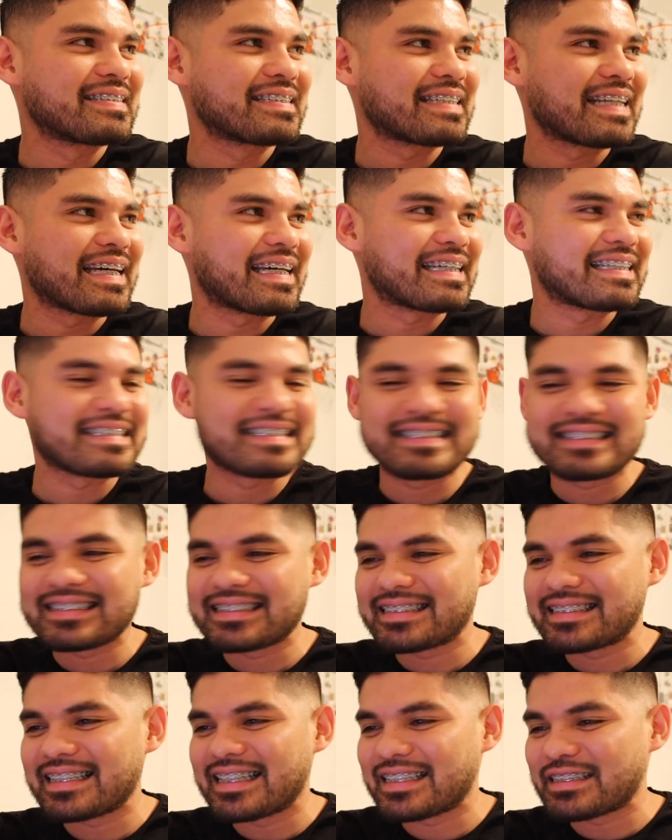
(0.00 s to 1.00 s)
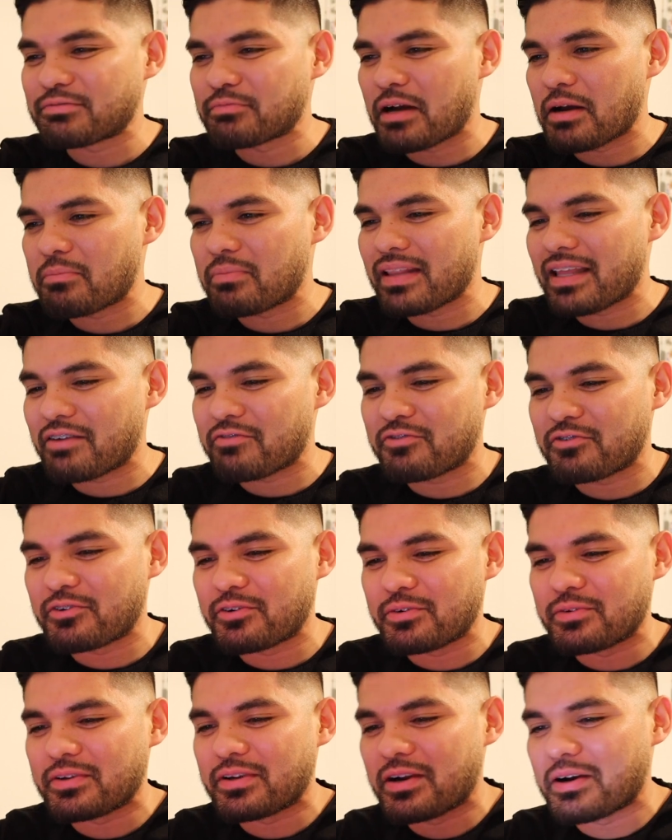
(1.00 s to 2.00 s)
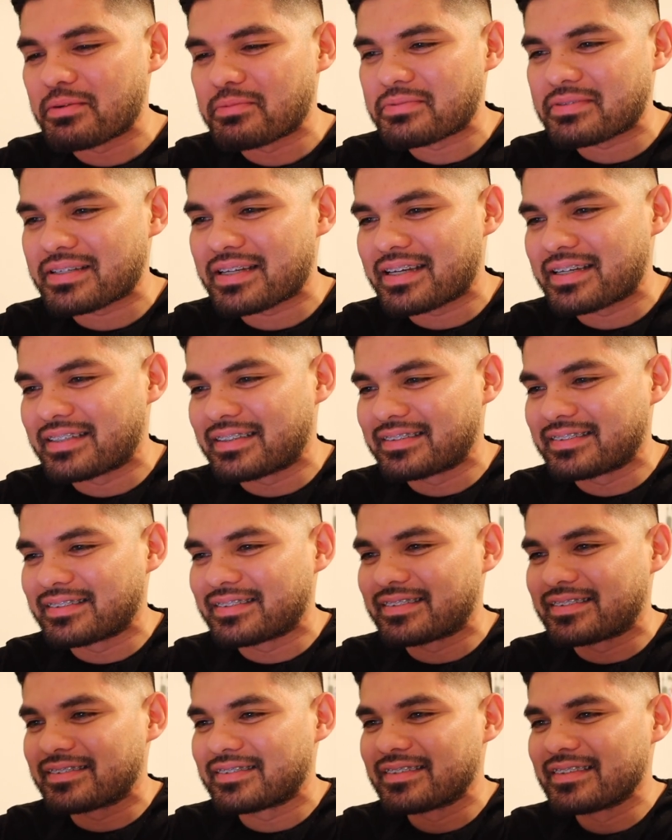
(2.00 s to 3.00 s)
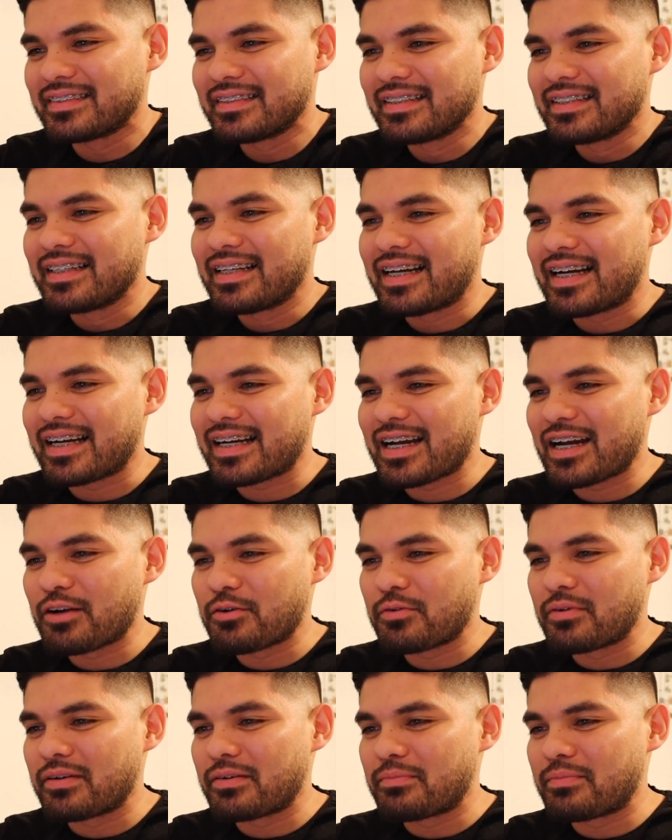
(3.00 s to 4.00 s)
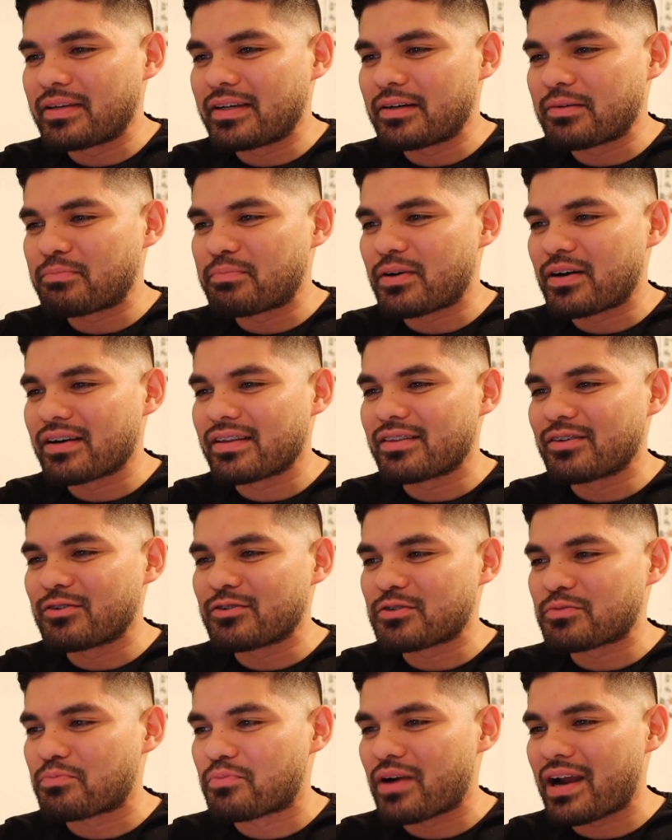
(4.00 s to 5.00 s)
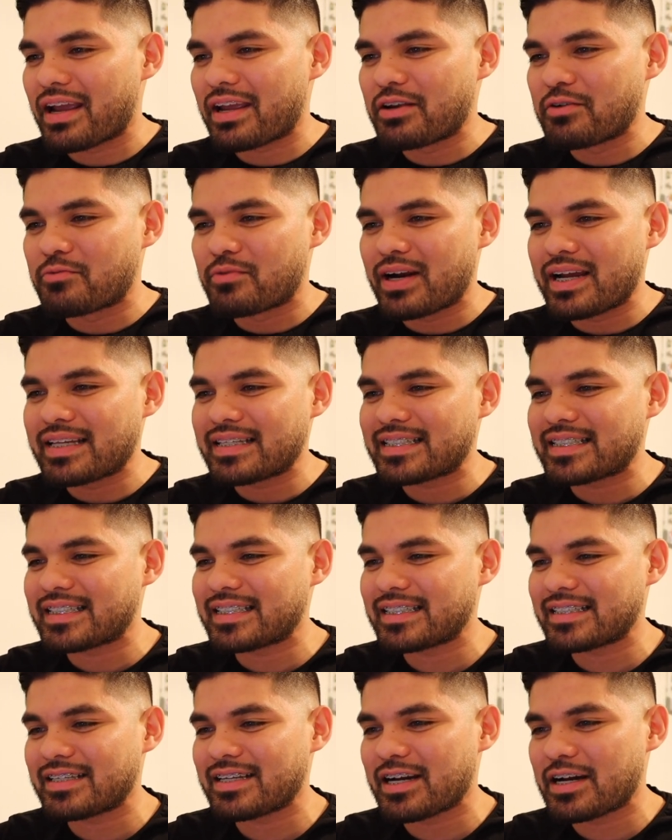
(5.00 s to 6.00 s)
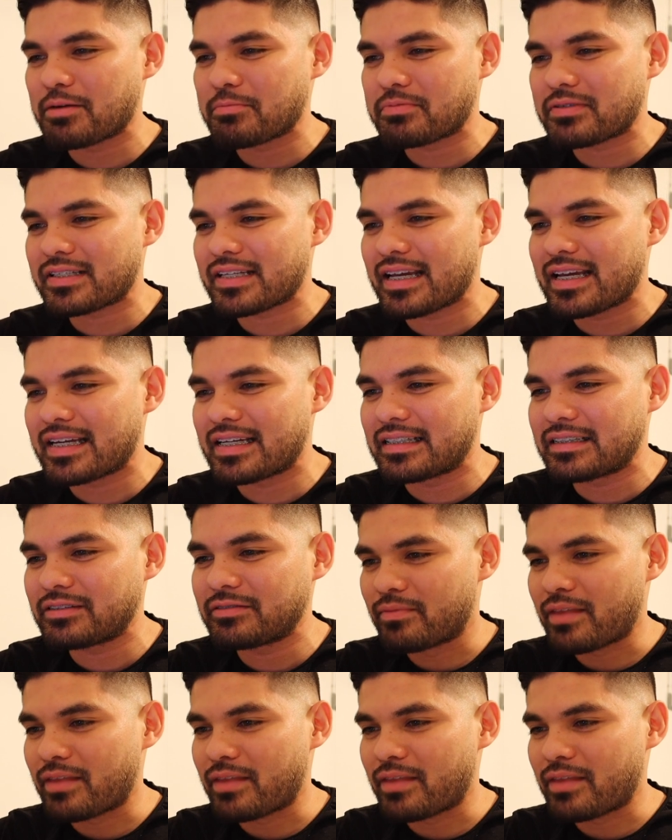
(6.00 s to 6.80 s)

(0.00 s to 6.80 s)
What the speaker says: It's like, it's my platform, you know what I'm saying? You know, I kind of want to be a part of those bragging rights, you know what I'm saying?